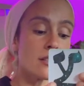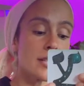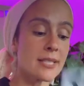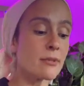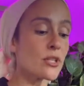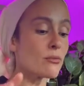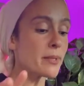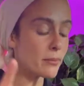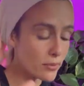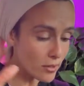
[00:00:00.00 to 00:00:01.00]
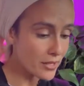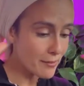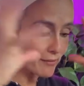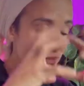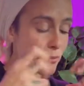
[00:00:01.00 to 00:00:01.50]
And I'm going to
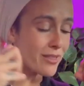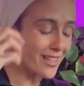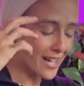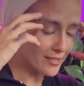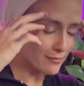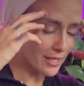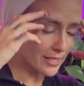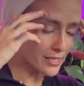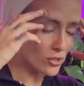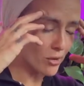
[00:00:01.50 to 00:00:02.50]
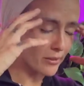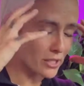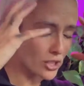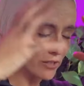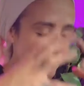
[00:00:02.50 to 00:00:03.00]
reprogram everything with that in mind. So I'm going
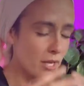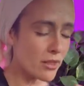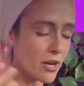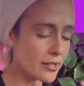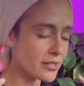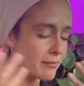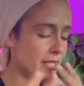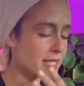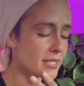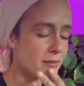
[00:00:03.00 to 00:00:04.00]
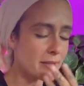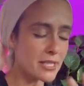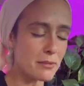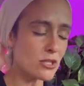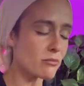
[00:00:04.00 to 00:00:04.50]
to shift my thoughts and my, my
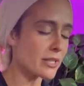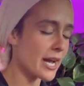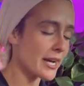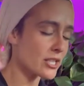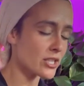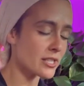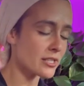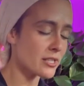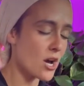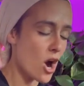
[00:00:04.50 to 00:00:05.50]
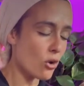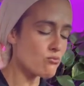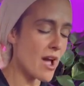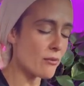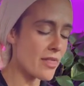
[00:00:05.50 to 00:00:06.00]
speech and my actions
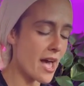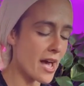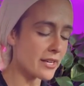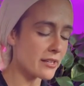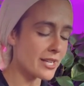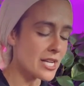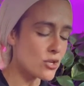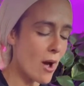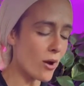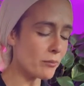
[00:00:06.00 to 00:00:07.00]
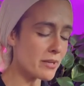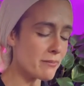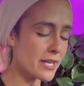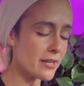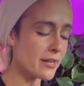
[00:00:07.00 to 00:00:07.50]
around that to help me
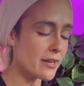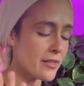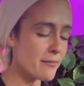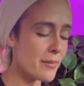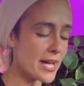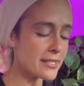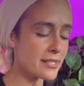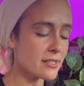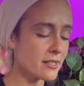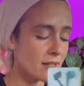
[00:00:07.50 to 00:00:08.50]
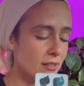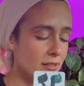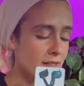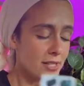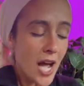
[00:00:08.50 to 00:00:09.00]
be the best
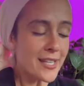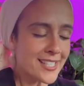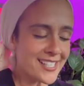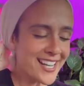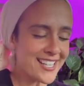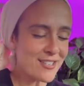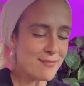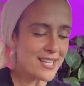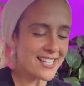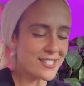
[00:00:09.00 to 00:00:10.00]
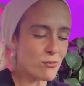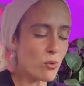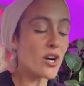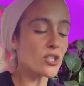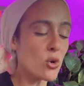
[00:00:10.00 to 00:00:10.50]
tzaddik I can be, to
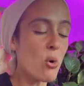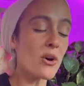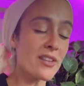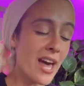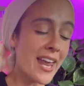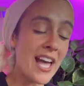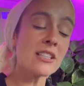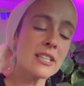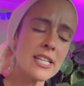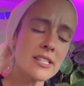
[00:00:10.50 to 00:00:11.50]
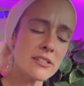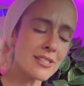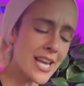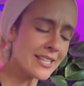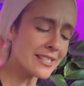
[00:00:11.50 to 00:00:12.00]
work toward that at least, to
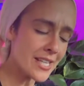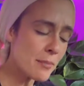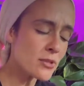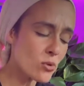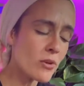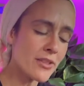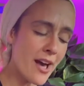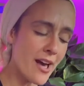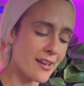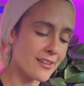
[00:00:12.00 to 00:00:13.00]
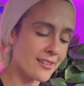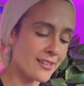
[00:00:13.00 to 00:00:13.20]
take steps toward that.